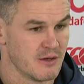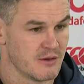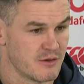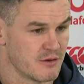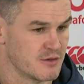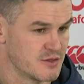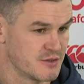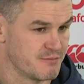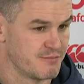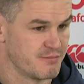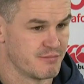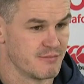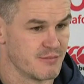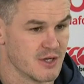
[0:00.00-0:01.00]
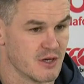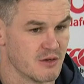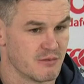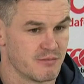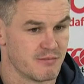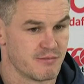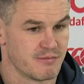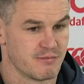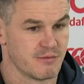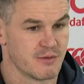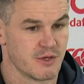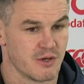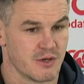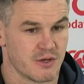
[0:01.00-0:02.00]
there's a, you know,
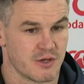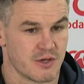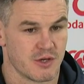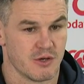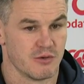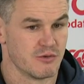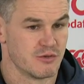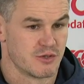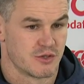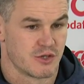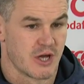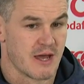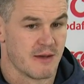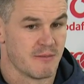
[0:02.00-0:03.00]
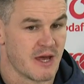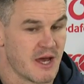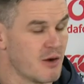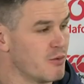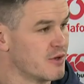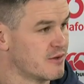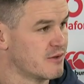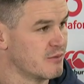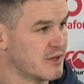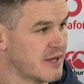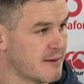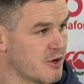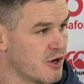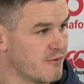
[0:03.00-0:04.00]
a huge game now with, with
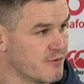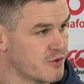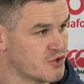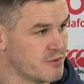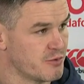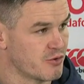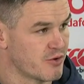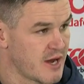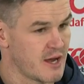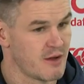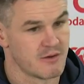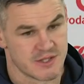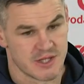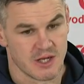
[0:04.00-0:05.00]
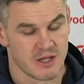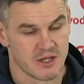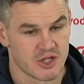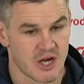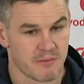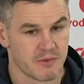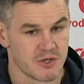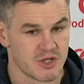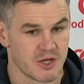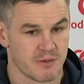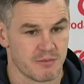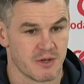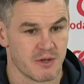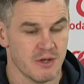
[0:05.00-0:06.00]
them going for Triple Crown and still in the
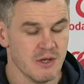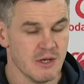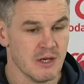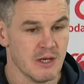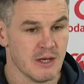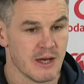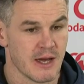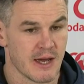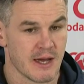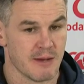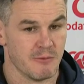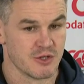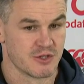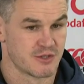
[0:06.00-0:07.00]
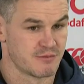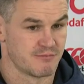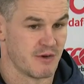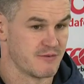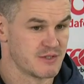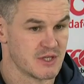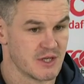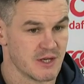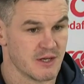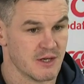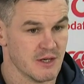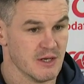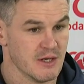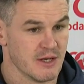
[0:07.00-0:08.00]
Championship and um, us obviously
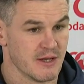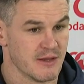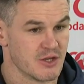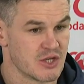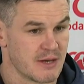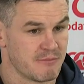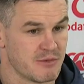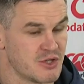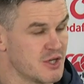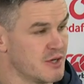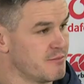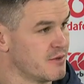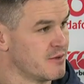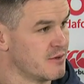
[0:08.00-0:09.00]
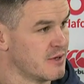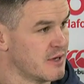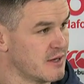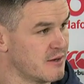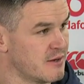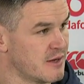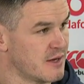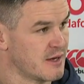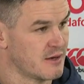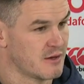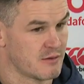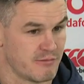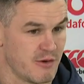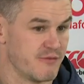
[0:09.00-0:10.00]
in the Championship and, and uh,
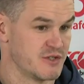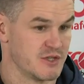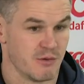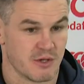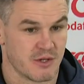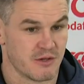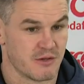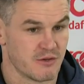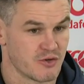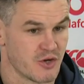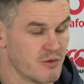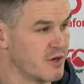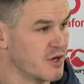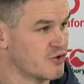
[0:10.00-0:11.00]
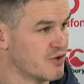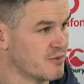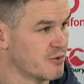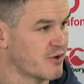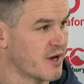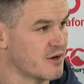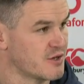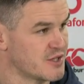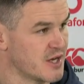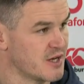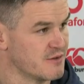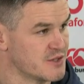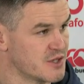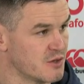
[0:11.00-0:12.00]
obviously wanting to try and win a Triple Crown
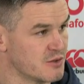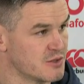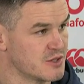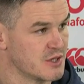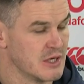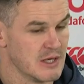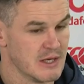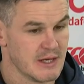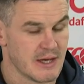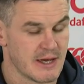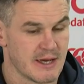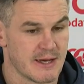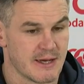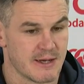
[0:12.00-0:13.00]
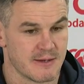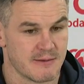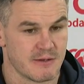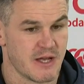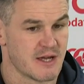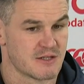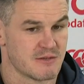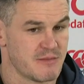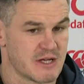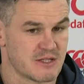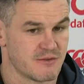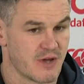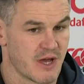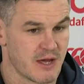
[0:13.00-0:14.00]
ourselves. So it's uh, yeah, it's a
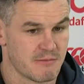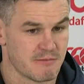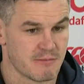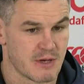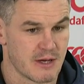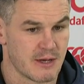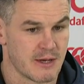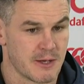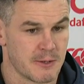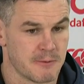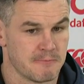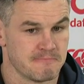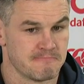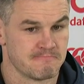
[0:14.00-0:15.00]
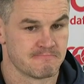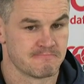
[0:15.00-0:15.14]
massive game. Um,